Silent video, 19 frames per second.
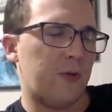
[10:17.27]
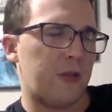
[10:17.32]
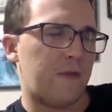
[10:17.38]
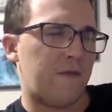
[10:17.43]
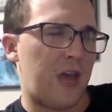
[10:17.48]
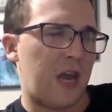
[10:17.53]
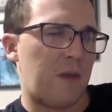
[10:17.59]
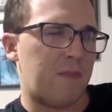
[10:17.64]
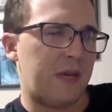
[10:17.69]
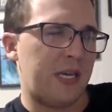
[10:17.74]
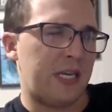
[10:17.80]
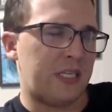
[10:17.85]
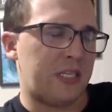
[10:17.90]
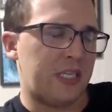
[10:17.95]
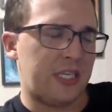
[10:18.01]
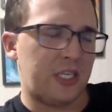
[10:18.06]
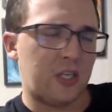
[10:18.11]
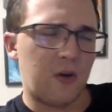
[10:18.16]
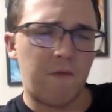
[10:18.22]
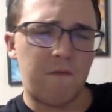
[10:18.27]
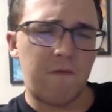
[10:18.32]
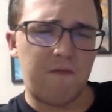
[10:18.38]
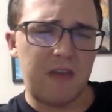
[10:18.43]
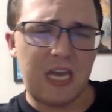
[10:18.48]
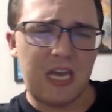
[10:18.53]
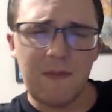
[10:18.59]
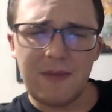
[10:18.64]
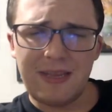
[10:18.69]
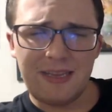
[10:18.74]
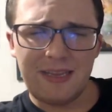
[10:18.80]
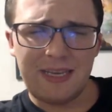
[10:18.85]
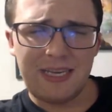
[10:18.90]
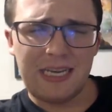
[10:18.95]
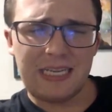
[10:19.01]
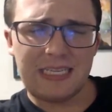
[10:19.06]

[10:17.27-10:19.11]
defend PC so vehemently,